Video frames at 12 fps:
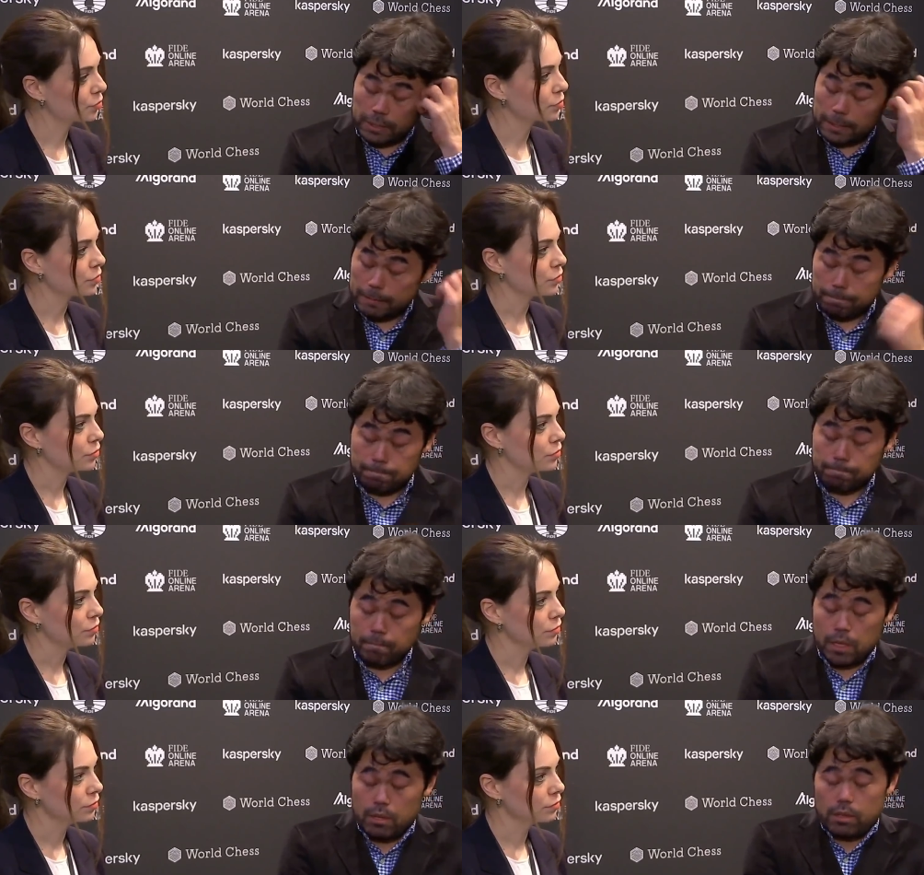Speaker 1: um,
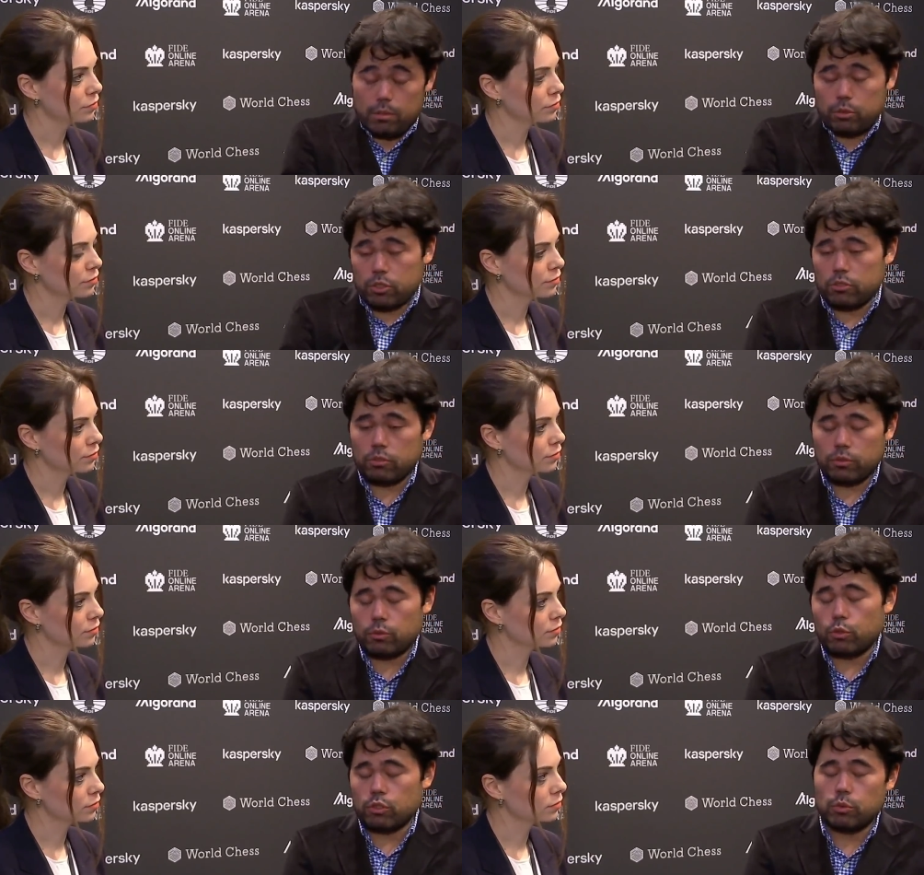which of
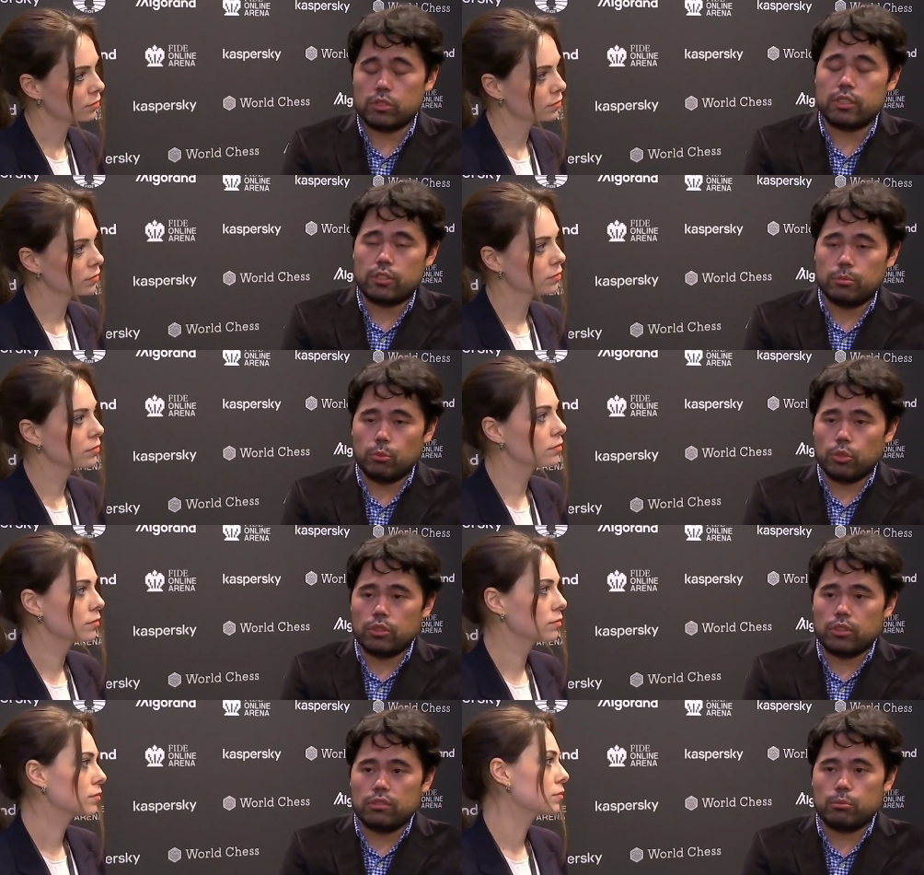course works out to
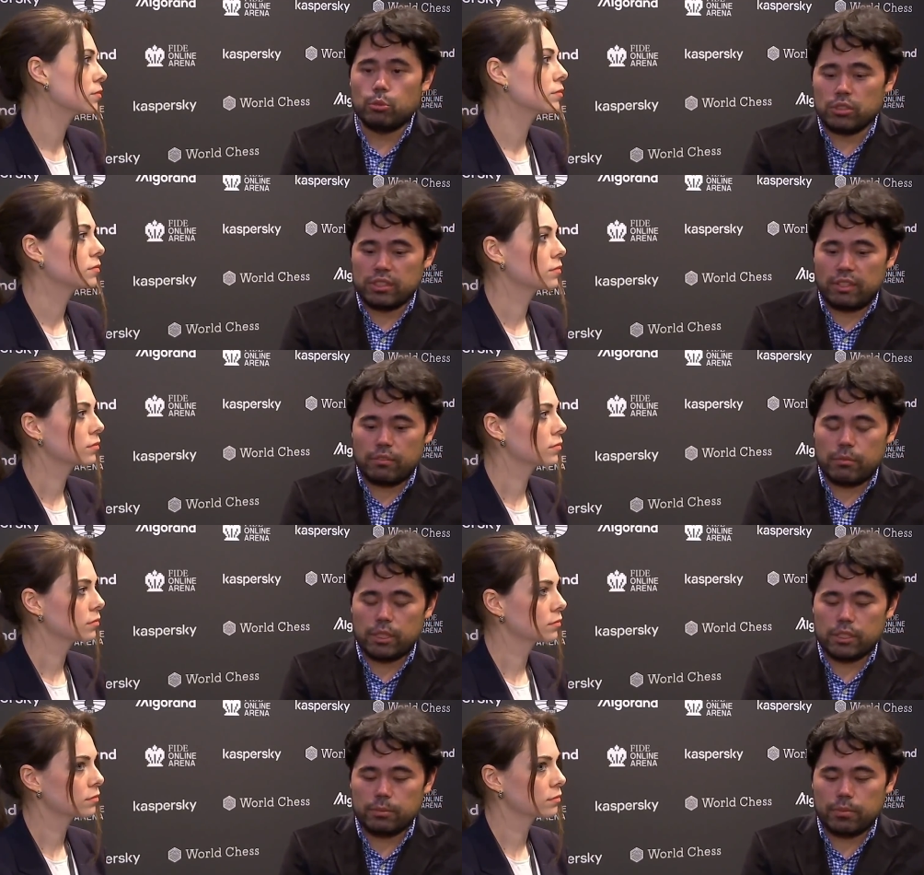more than more than seven
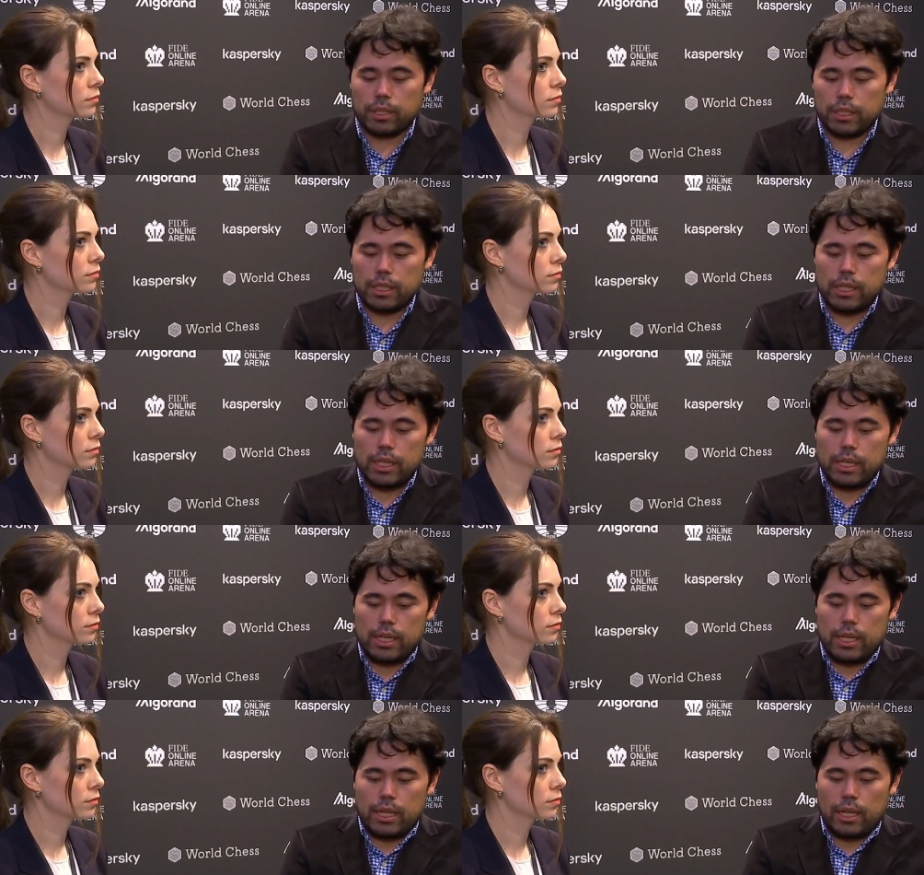months. But
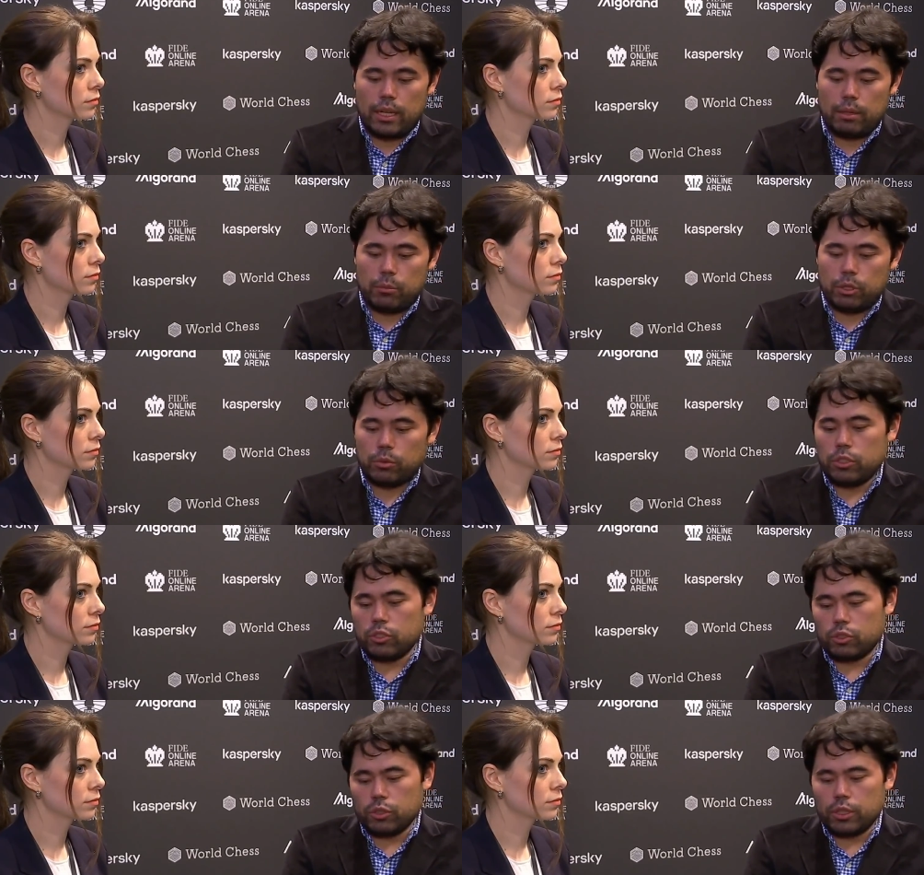um, when, when, you
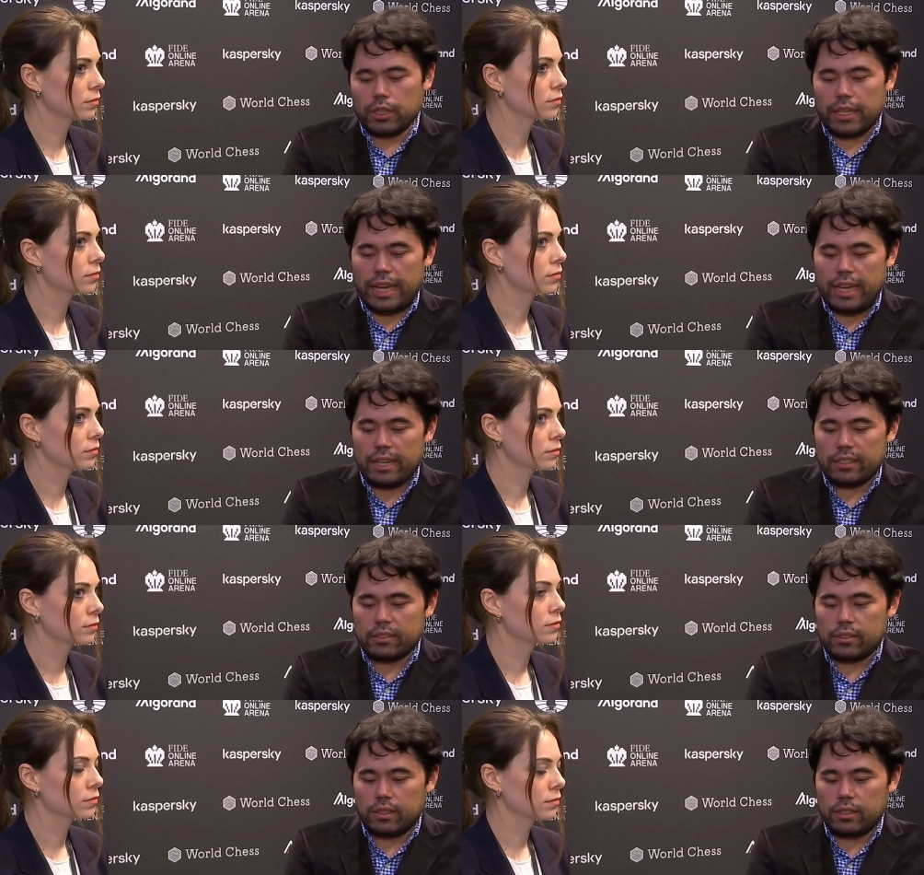just look at that,
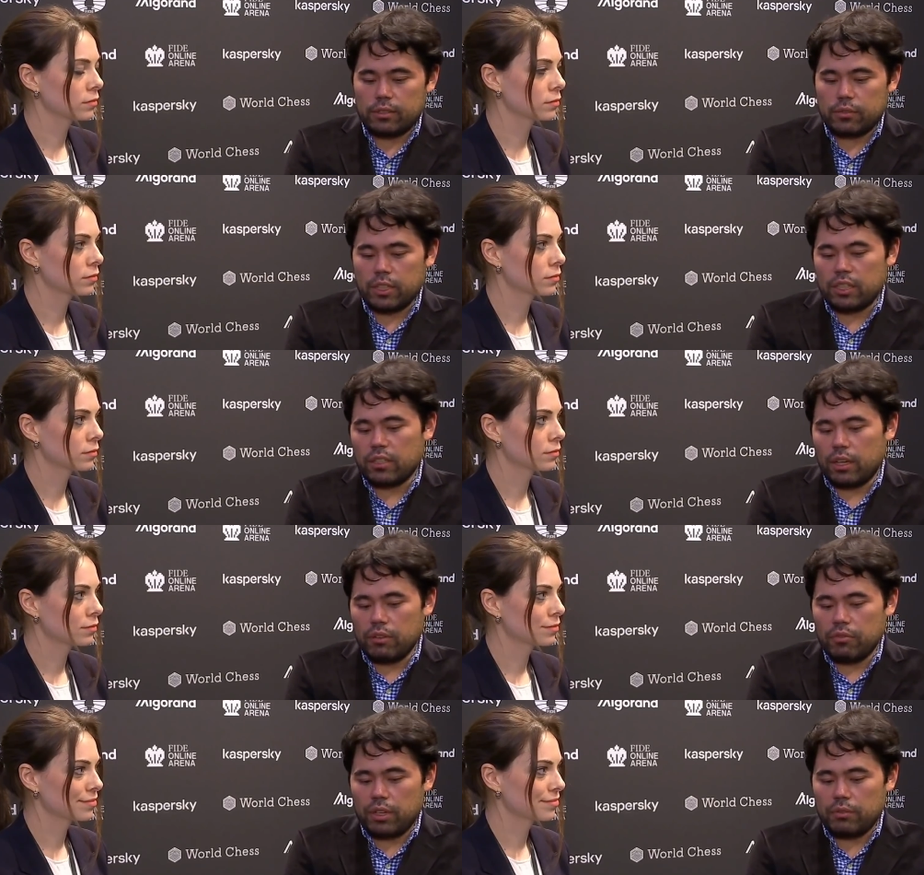it's uh, it's very
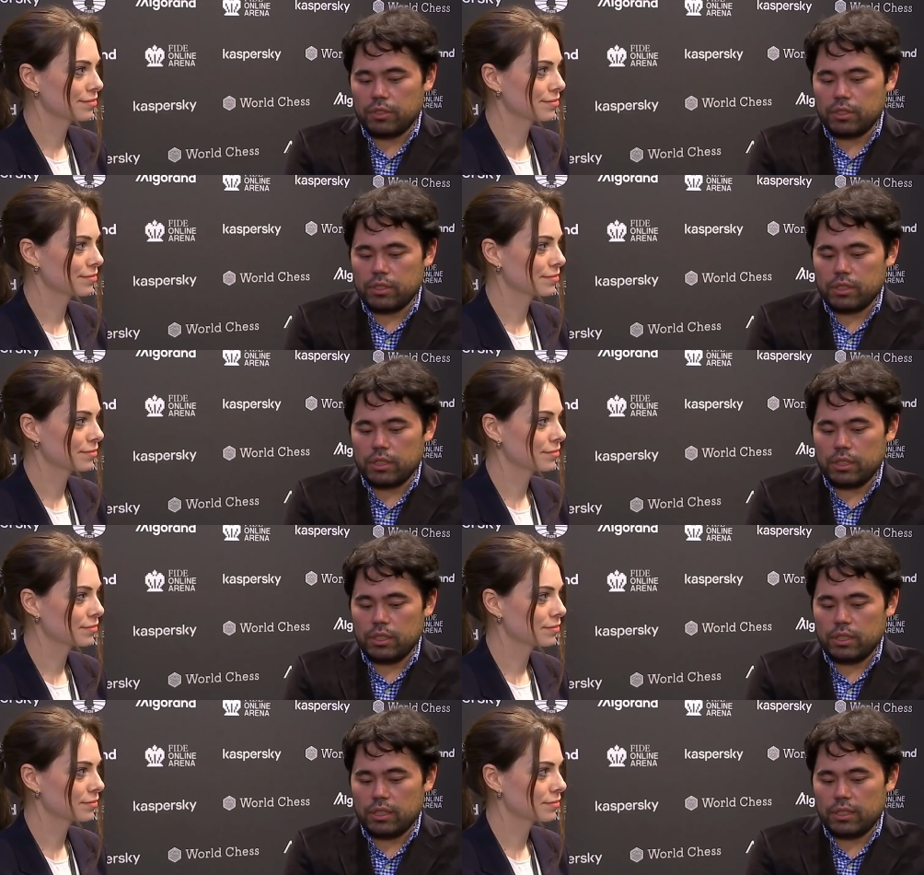tough,
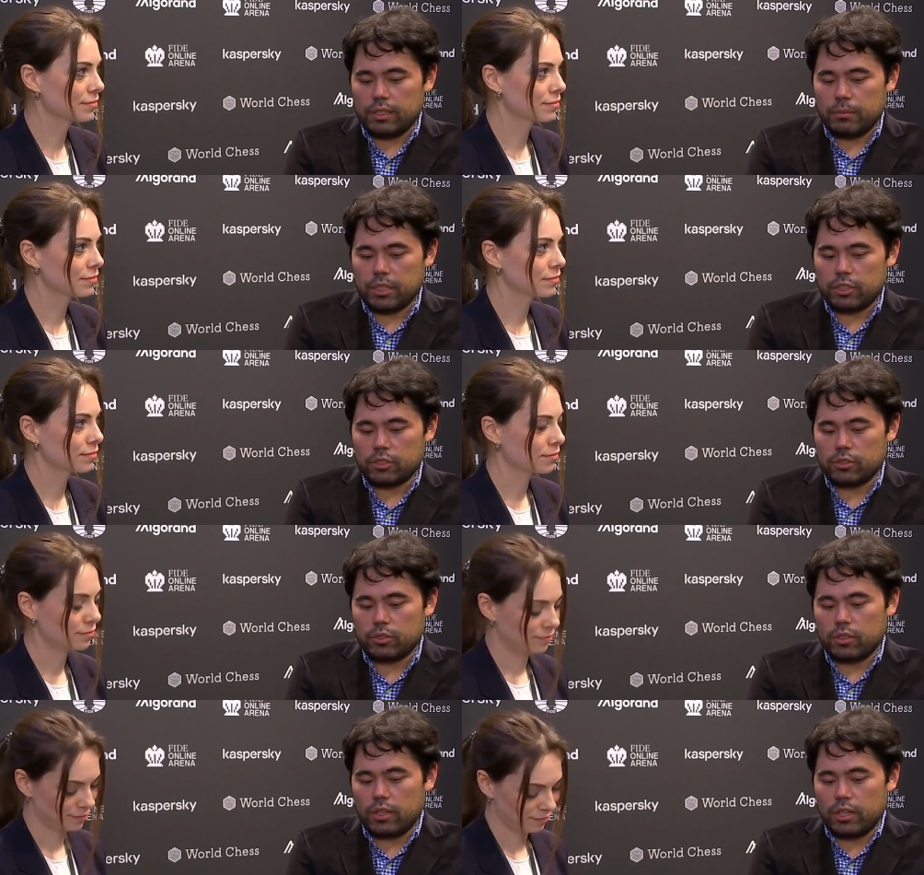obviously, um, because
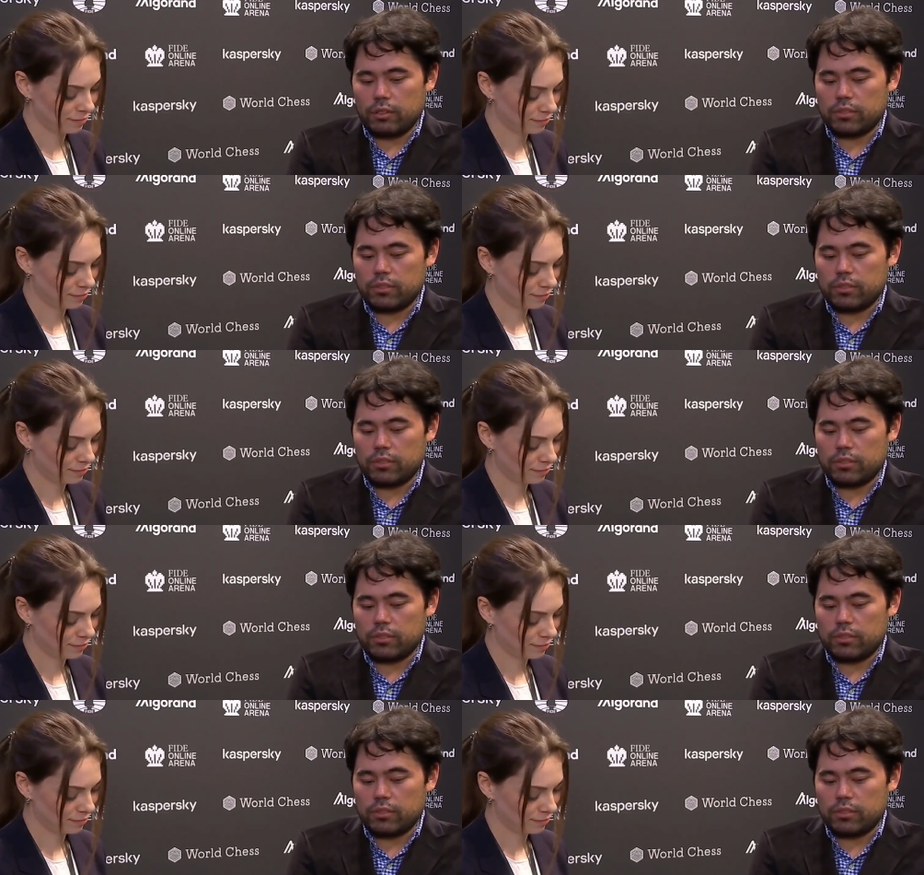there's a lot of